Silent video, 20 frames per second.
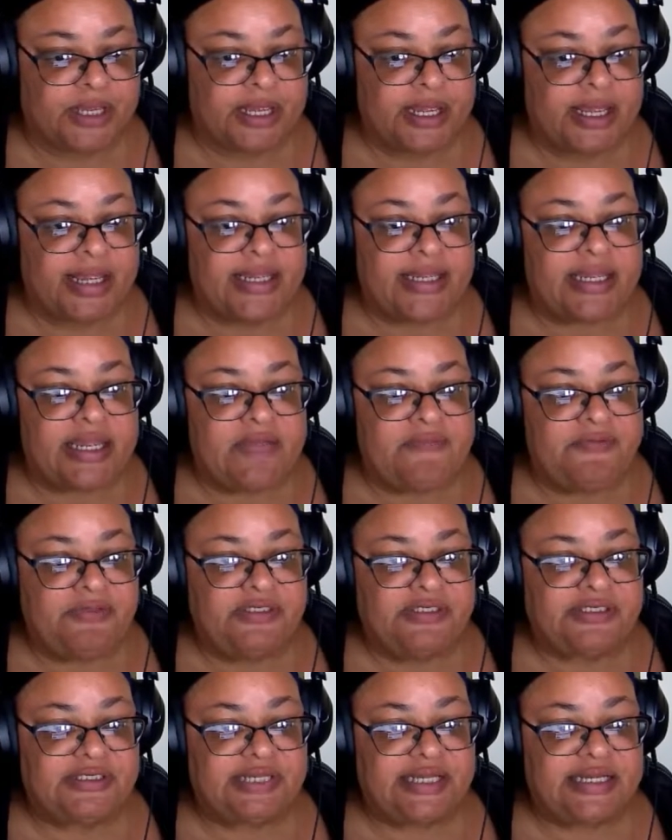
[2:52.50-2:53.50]
even
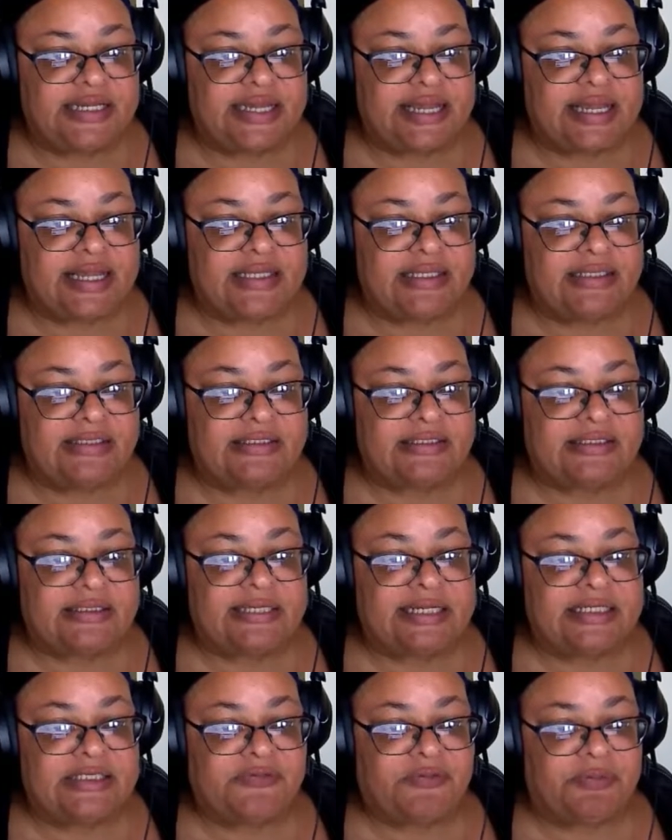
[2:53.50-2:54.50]
seeking seats
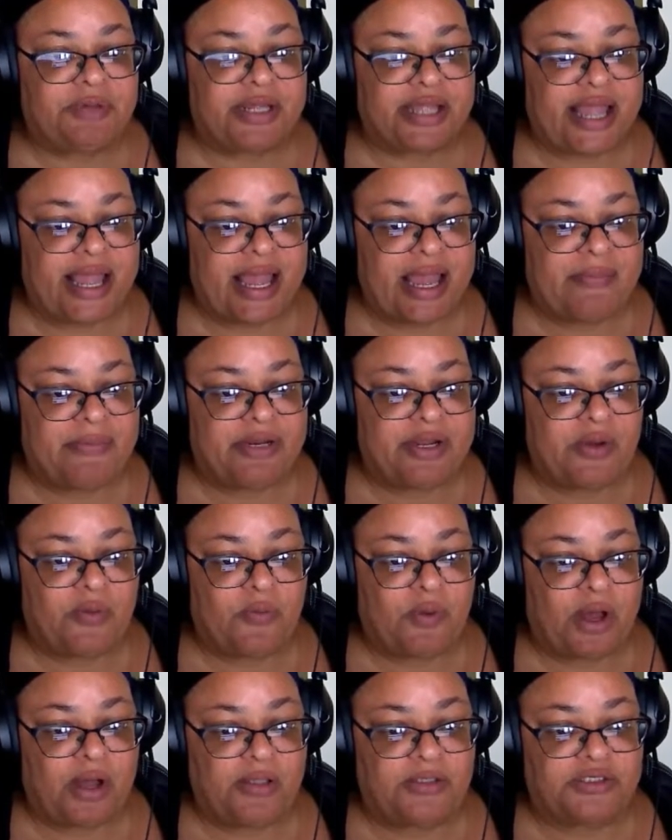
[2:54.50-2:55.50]
from the cabinet while
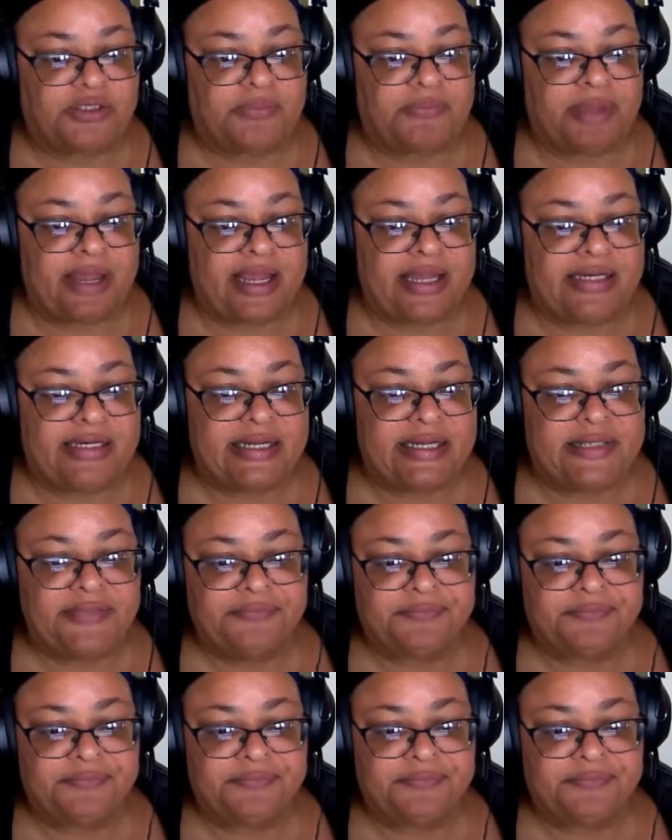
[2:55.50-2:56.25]
demanding